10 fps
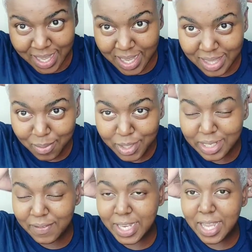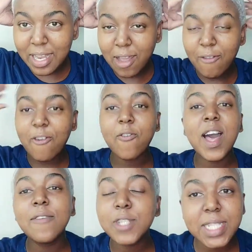And then we're gonna leave it in for
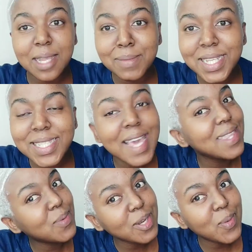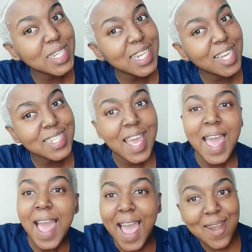5 to 10 minutes, and then we're gonna wash it out
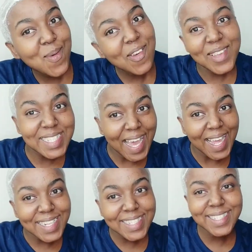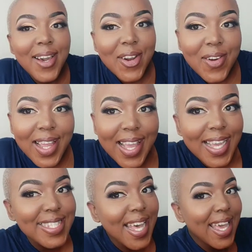and we'll be done. Alright
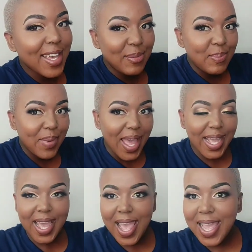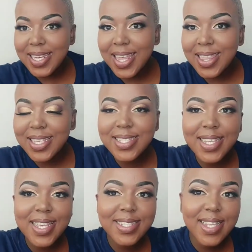guys, I am back, and
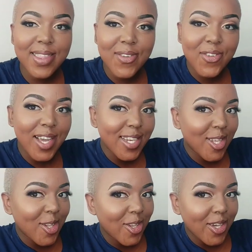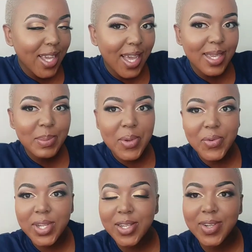this is the final look. I'm
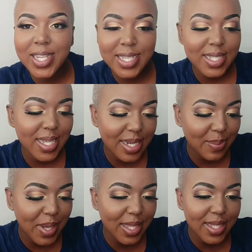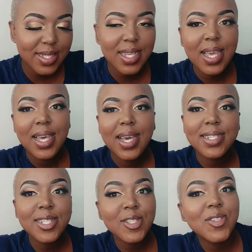really excited about this. I
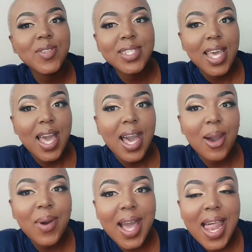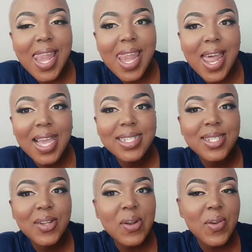did use our
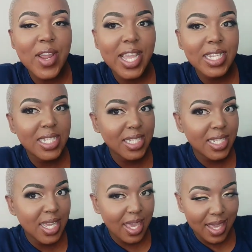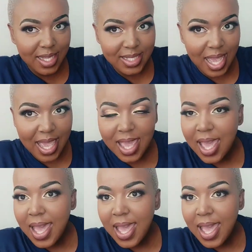light gray S.H.E hair dye.